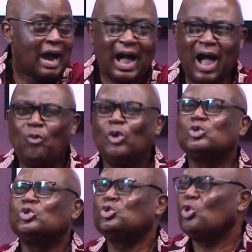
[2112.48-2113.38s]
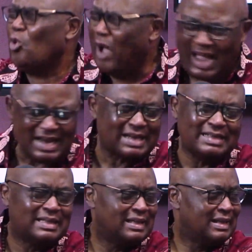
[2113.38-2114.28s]
I was so angry.
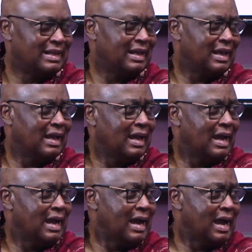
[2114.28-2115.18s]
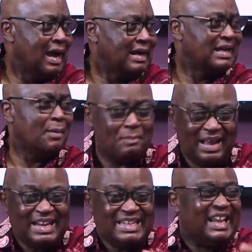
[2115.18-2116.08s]
The
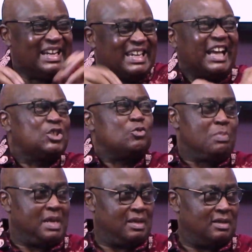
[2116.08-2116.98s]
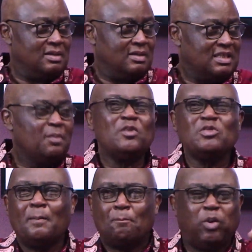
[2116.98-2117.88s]
money they dashed me, some of
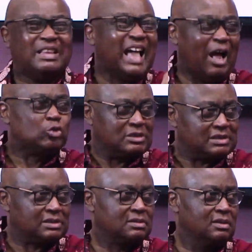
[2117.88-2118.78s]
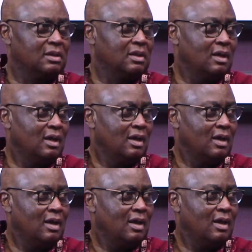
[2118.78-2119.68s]
them bought houses.
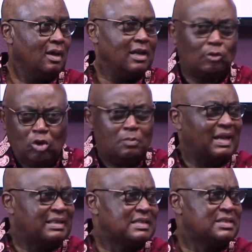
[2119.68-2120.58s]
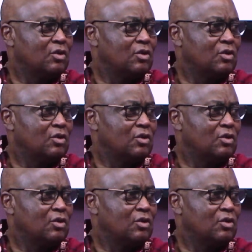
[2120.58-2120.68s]
They took my things in.